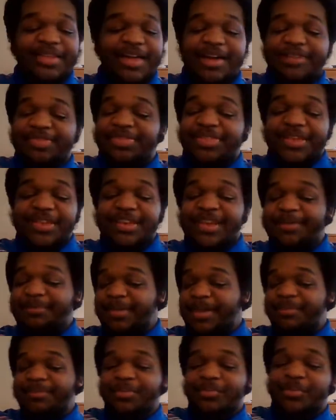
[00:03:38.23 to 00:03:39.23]
I think that
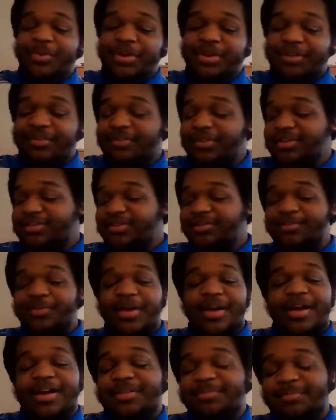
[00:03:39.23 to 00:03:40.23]
may be one of the reasons
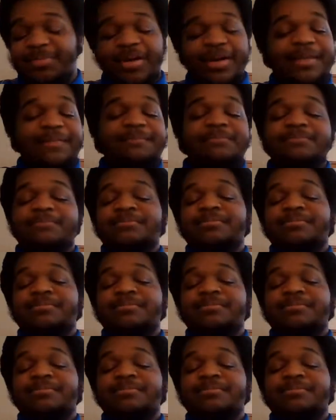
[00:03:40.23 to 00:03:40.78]
why, but